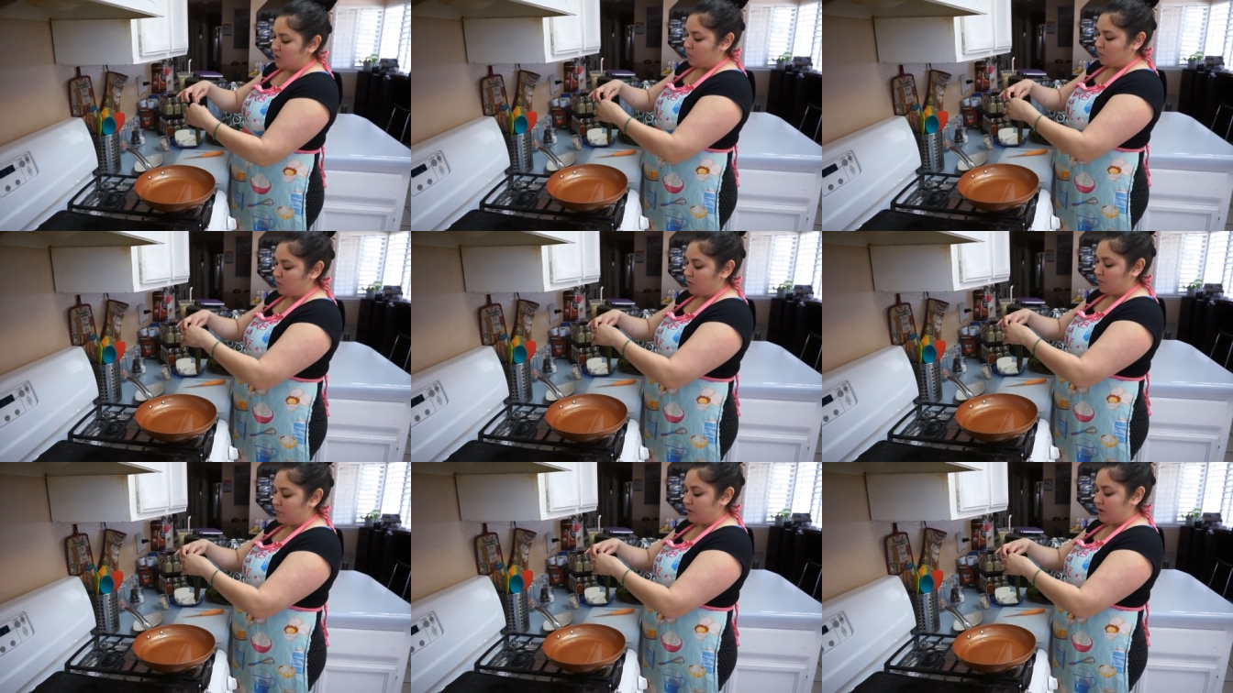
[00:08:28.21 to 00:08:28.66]

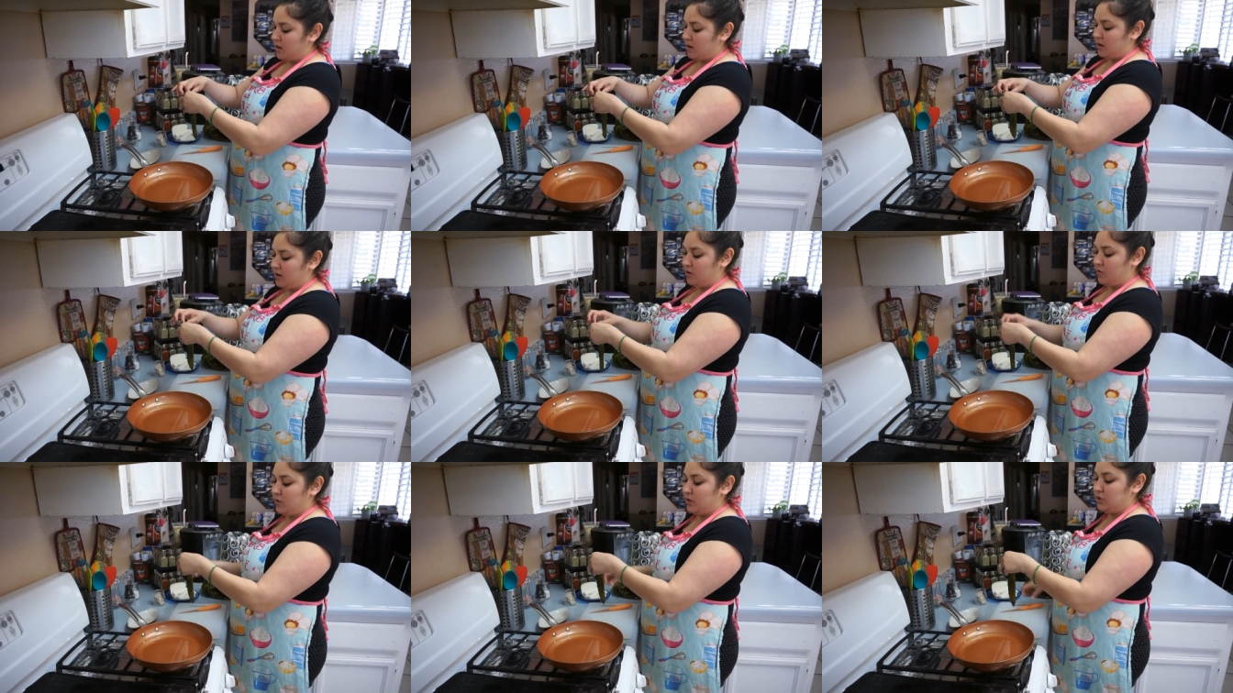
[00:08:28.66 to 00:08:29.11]
What we
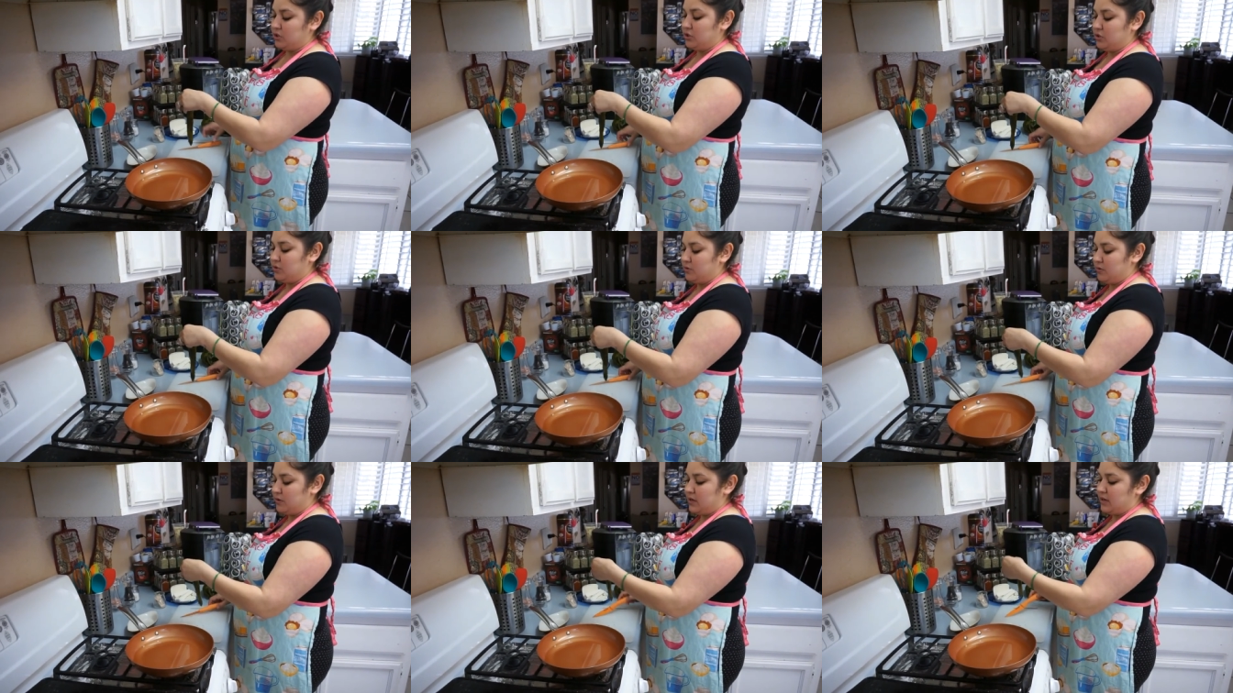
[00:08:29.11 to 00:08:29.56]
are going to
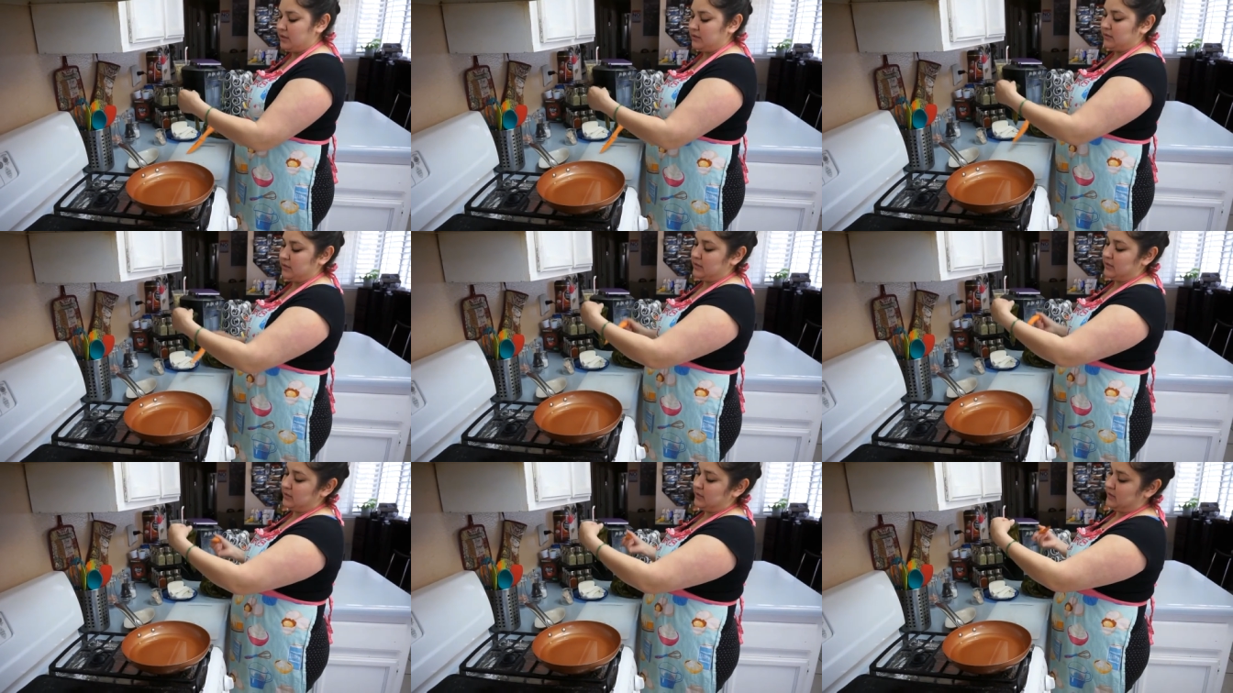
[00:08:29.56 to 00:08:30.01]
do next
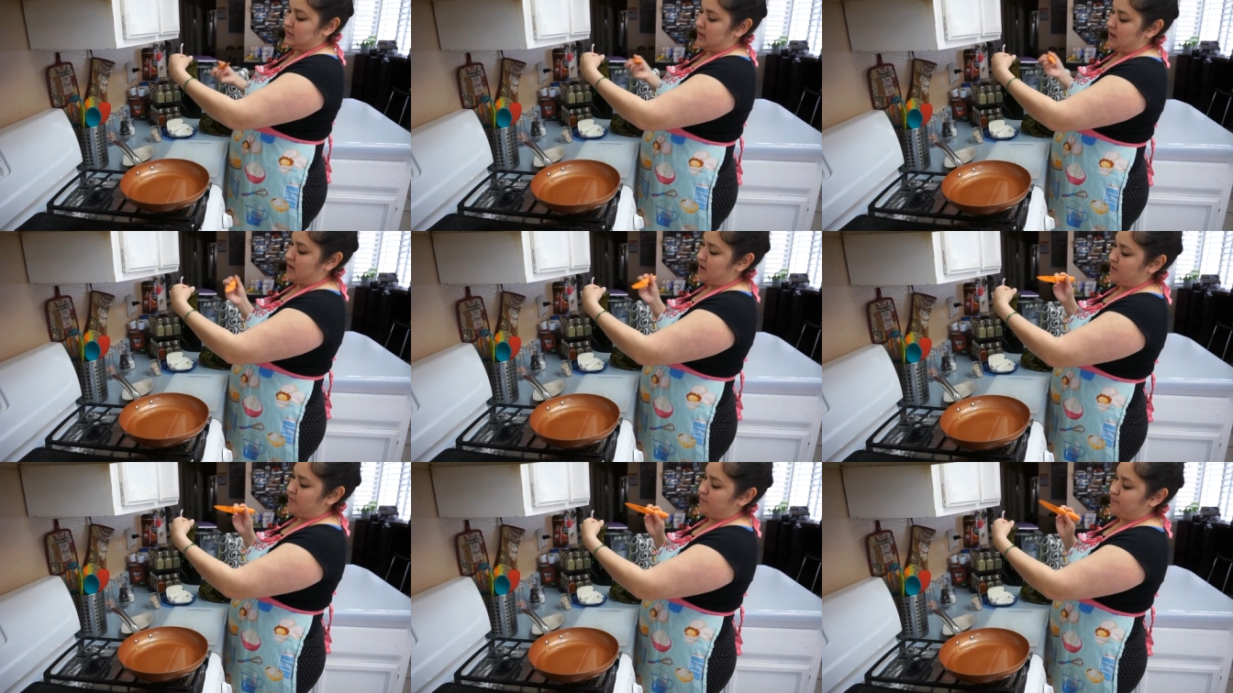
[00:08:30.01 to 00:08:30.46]
is,
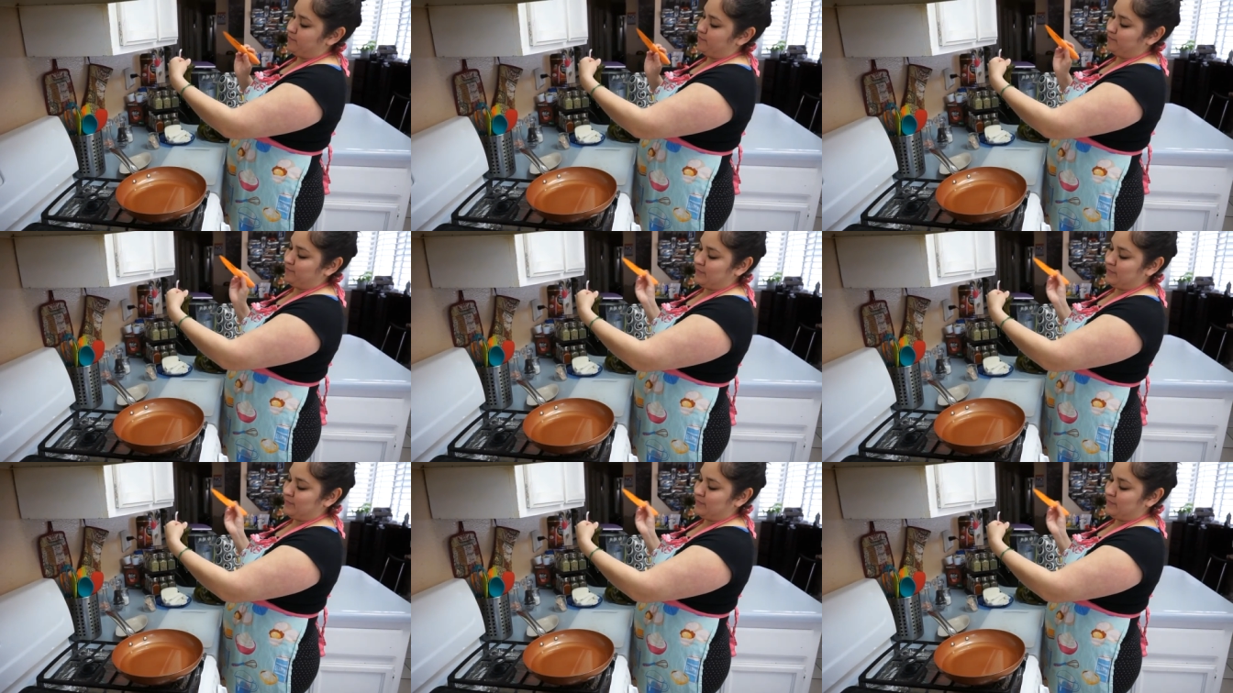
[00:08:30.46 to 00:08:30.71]
I